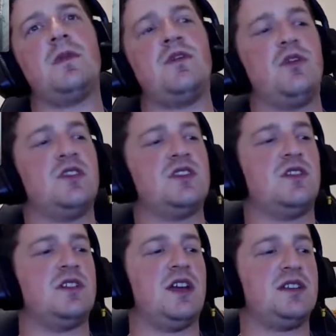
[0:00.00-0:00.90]
if Luke's
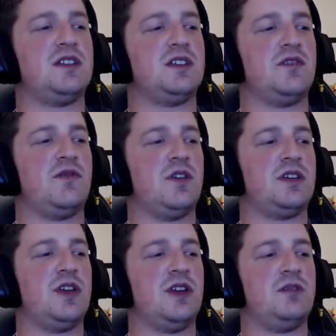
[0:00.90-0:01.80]
got dates and stuff
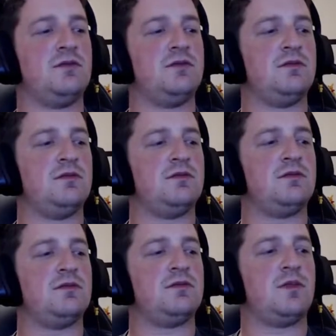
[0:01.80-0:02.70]
worked out
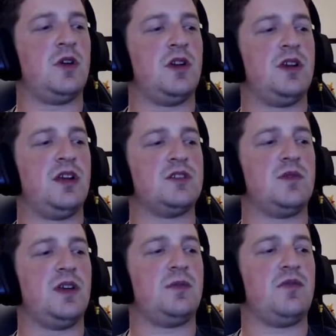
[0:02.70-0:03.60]
by next
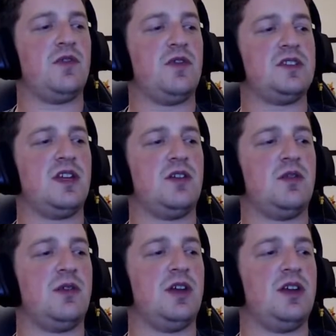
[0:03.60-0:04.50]
week before he's headed
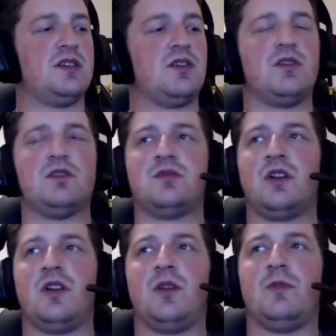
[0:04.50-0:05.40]
away and he's got
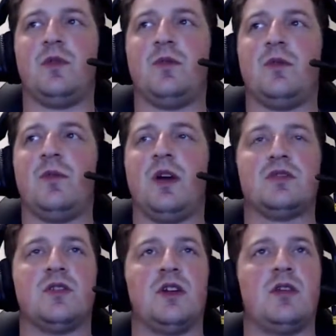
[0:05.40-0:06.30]
time, we might
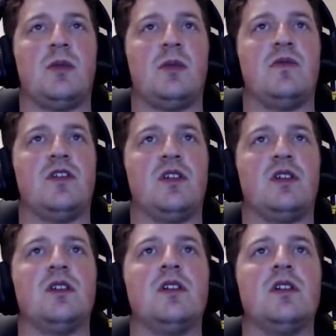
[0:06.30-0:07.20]
try and grab him
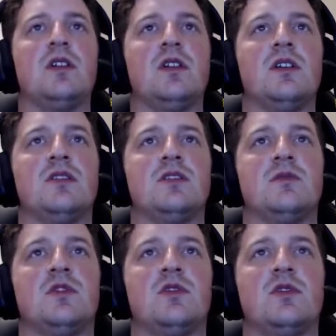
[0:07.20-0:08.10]
for
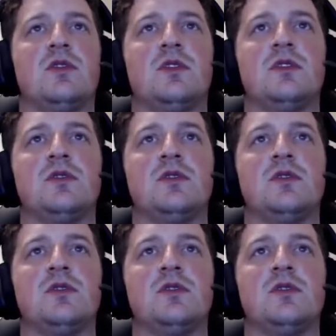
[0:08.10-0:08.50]
some talk